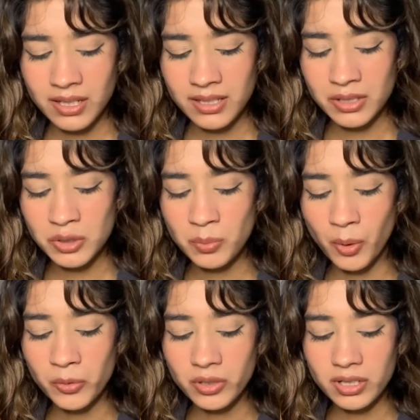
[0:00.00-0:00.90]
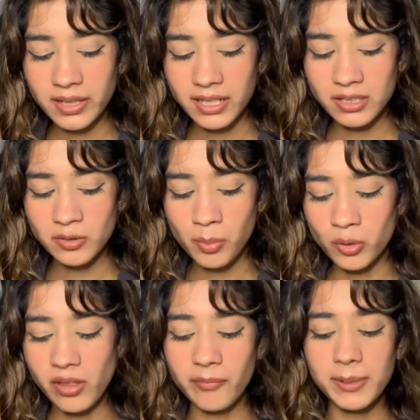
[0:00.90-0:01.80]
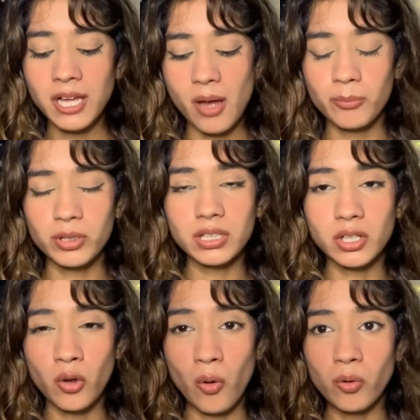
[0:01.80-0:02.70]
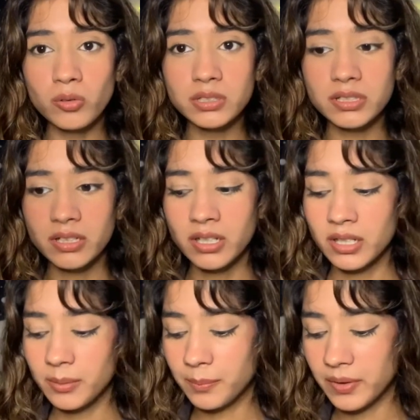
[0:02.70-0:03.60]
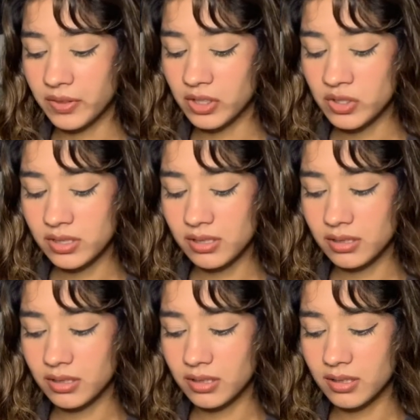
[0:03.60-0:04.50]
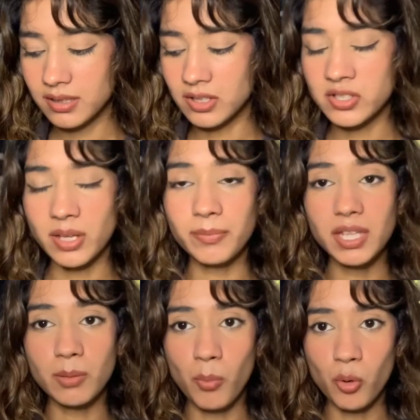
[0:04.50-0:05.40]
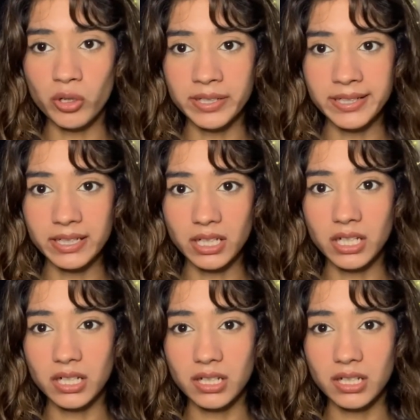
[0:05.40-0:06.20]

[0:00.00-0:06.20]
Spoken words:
You both have become really cold, but there's something more here.